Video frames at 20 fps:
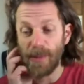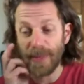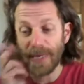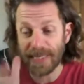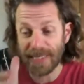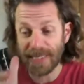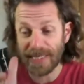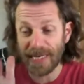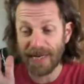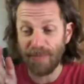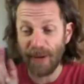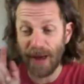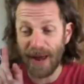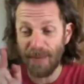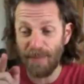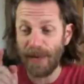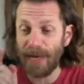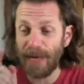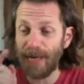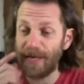being seen by
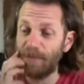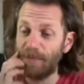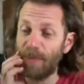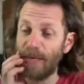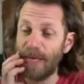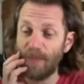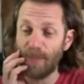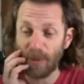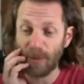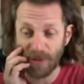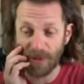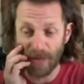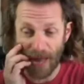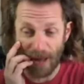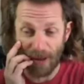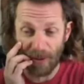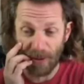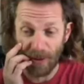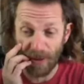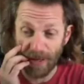1 million people
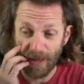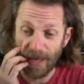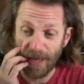now.